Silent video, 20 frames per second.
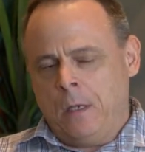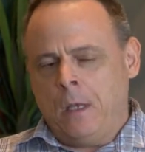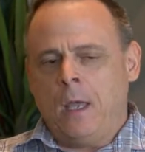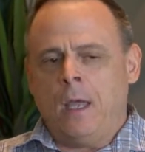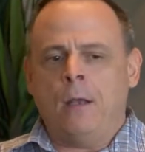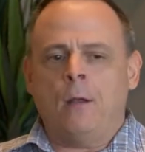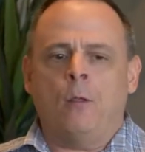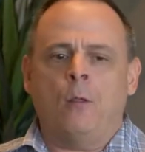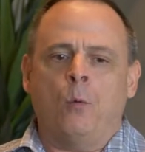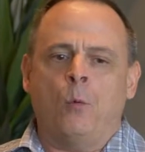
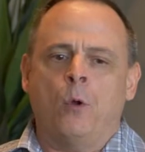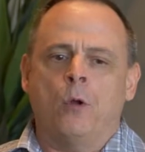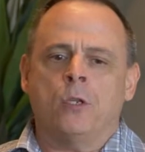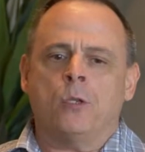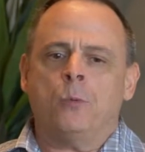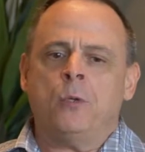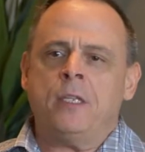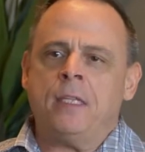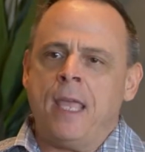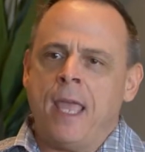In other
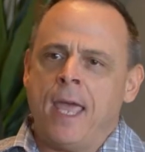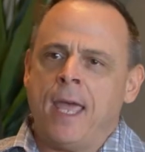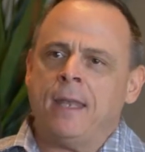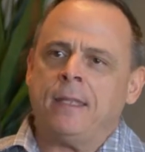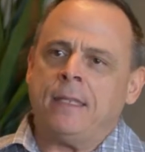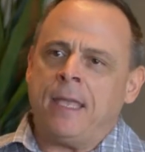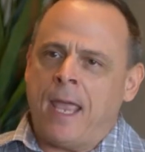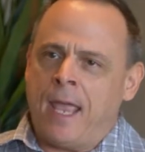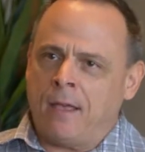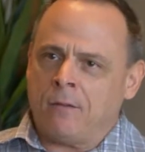words, we can't
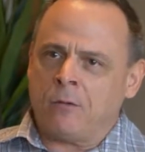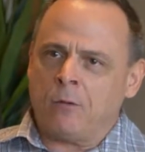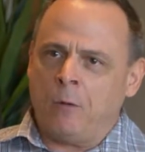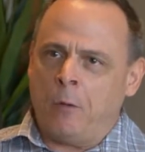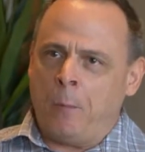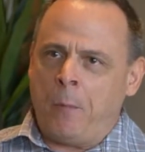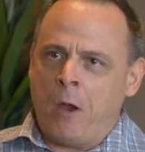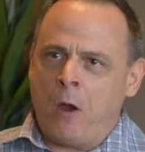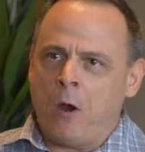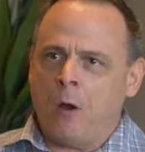cancel
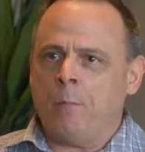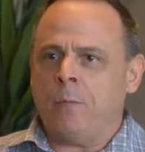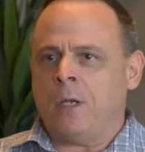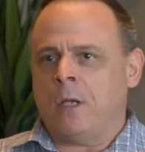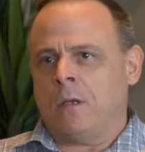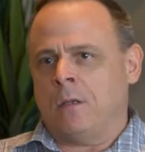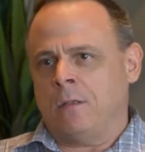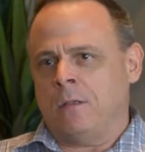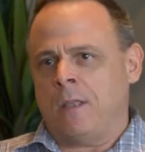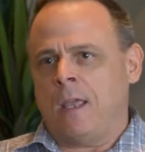a parent
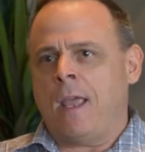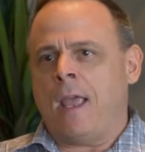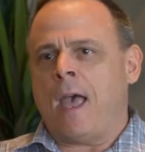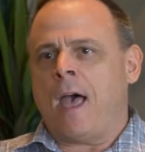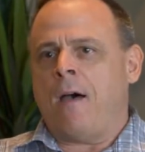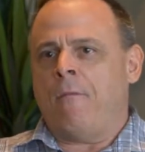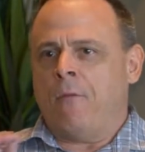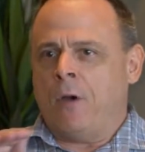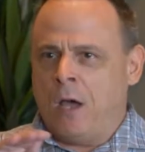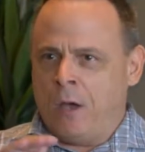because they
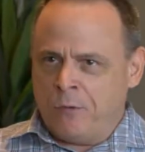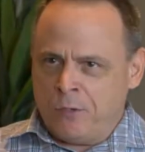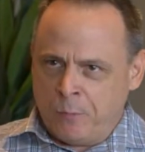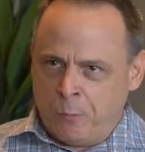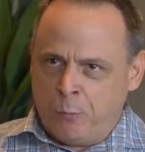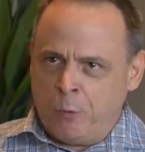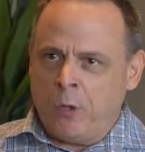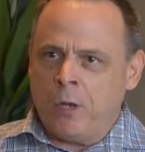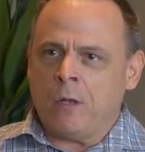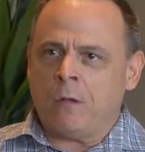have some
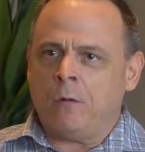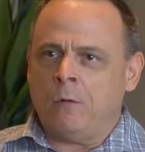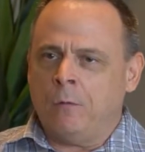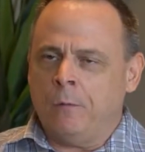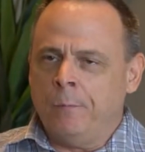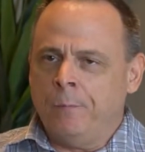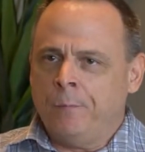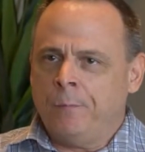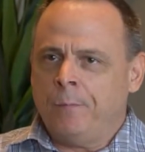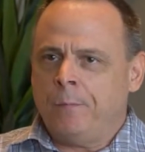critical,
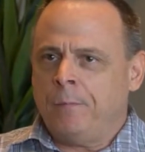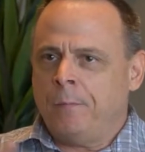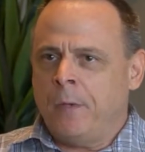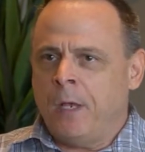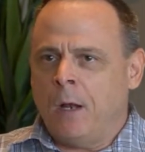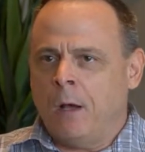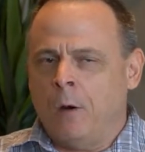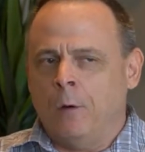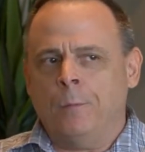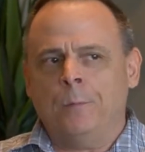
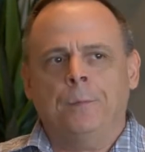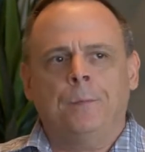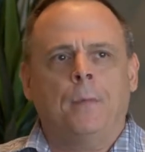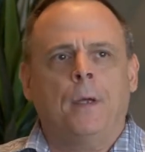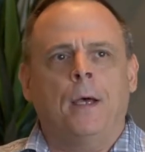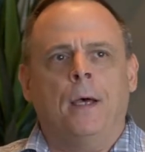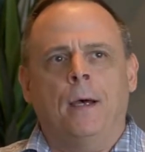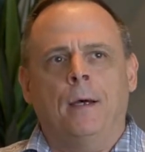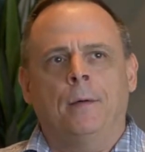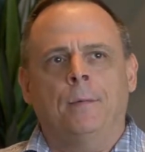
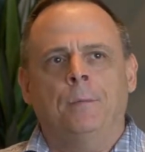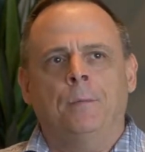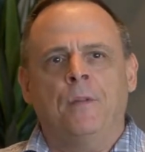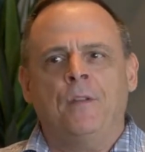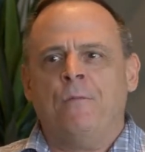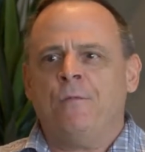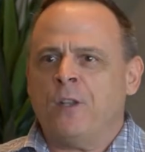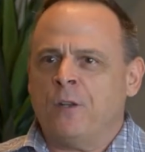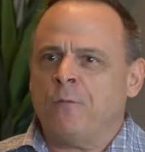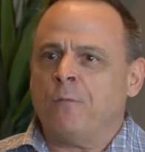
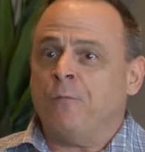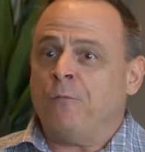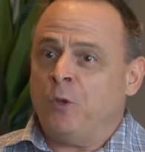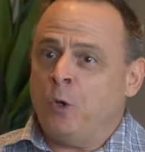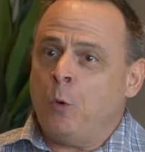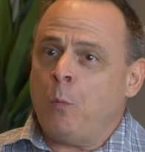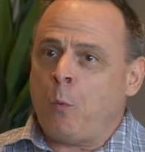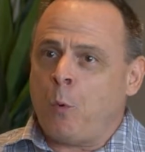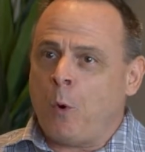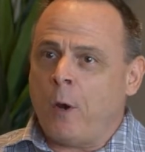different
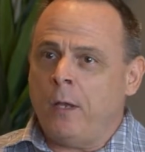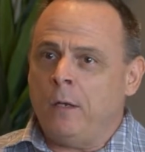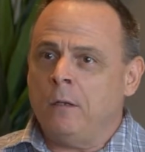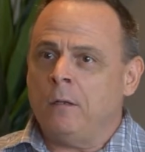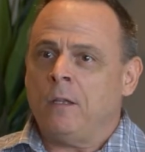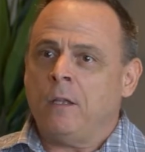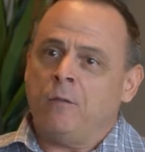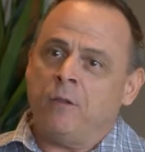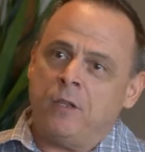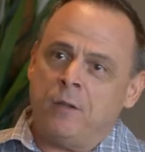viewpoint
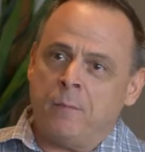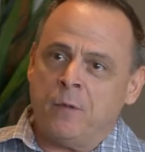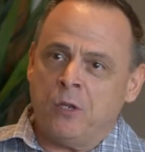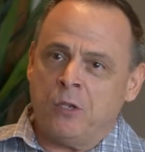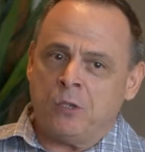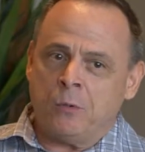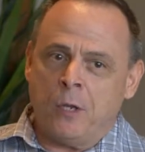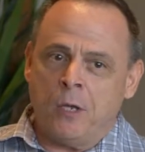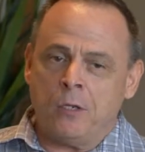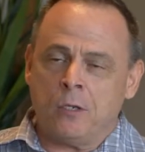than the
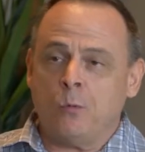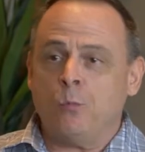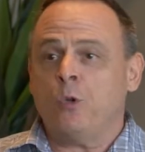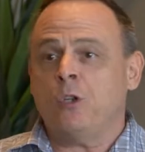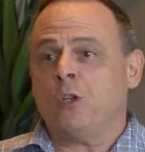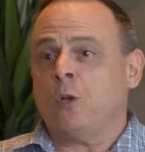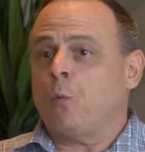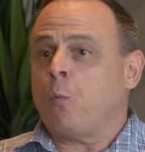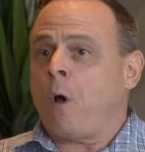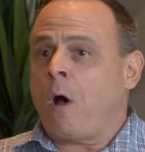administration. We
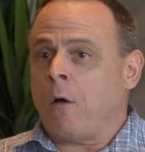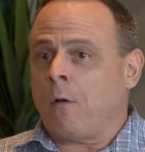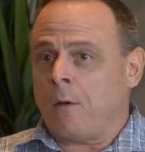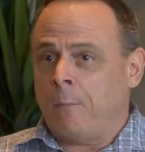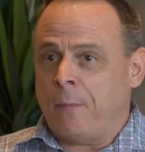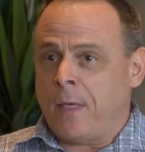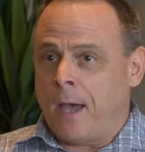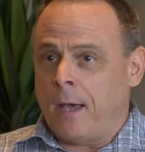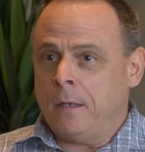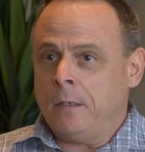should welcome
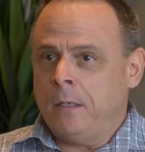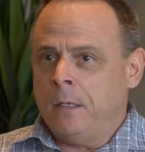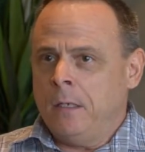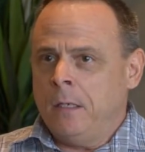that.